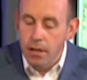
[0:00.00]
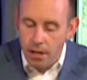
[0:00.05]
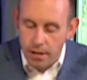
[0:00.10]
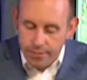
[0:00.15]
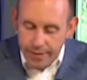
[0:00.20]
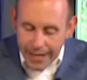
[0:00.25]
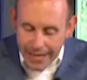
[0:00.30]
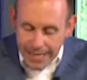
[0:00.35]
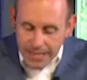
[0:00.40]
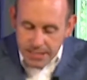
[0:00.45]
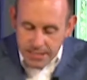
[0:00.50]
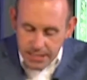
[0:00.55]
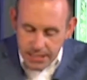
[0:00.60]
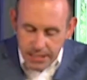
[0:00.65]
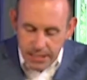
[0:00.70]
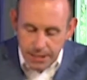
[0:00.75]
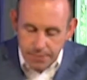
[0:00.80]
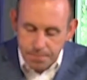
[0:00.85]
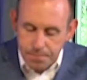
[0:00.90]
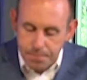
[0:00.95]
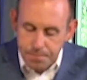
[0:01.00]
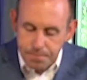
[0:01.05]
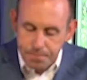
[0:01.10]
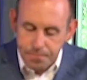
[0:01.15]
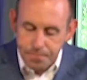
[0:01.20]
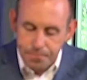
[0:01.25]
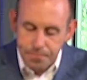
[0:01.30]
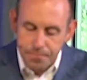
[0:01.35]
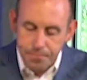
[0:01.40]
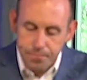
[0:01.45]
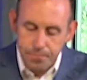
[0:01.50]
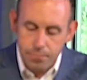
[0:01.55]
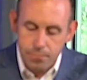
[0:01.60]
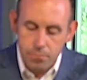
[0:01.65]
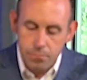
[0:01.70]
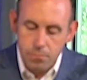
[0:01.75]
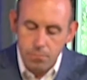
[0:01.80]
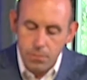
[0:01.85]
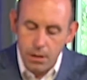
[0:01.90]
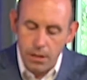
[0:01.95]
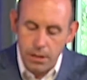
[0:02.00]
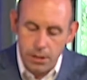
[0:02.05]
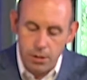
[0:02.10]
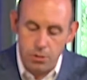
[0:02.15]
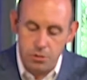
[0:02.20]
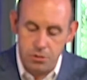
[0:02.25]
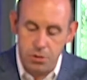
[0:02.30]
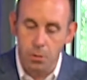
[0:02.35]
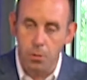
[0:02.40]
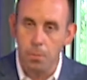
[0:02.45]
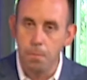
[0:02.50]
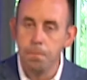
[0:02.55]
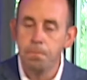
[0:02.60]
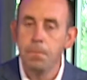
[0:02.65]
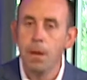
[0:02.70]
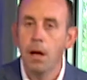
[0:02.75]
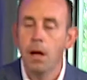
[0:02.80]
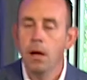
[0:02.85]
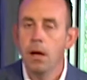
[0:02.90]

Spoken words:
of 18 years old.